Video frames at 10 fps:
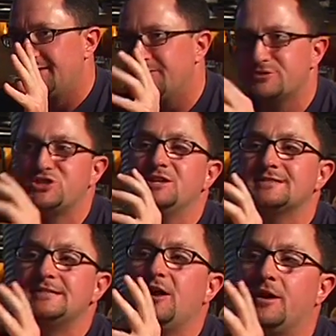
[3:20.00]
There's
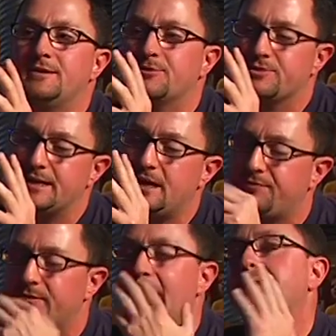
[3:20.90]
just not nearly enough.
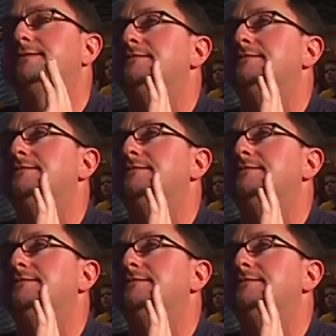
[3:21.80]
And